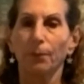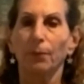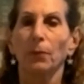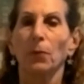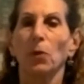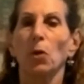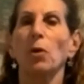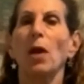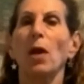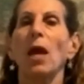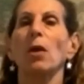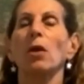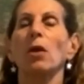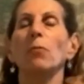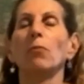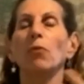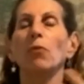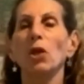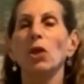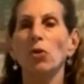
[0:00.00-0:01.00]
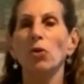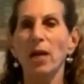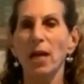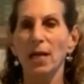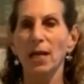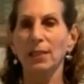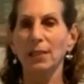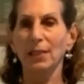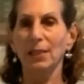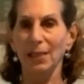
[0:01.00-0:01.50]
Okay, bring your
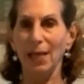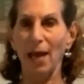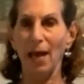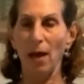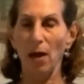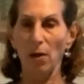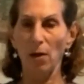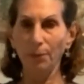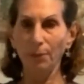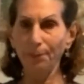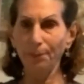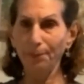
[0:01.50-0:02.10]
hands down.